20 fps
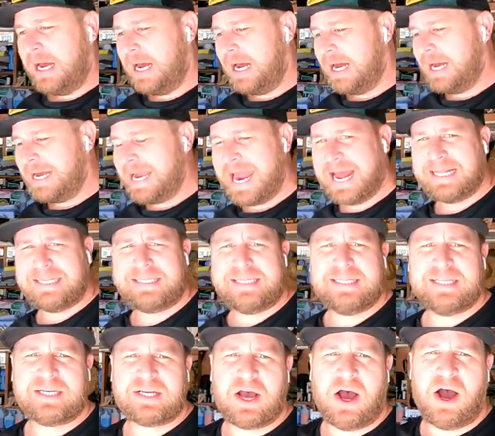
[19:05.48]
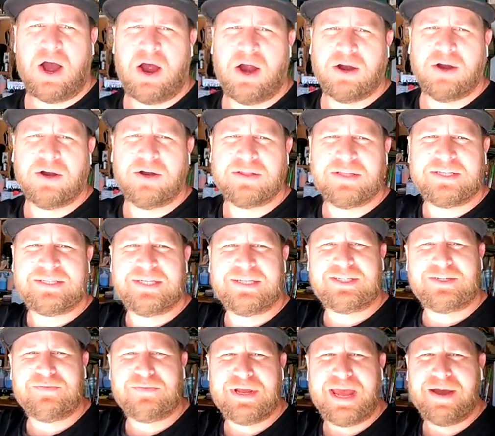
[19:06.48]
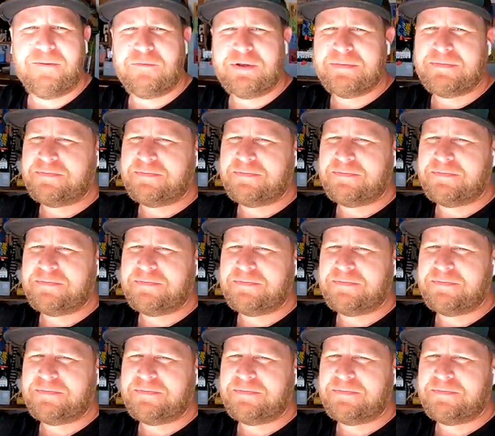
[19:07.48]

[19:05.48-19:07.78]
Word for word: Uh, he hadn't seen the car, heard the system yet.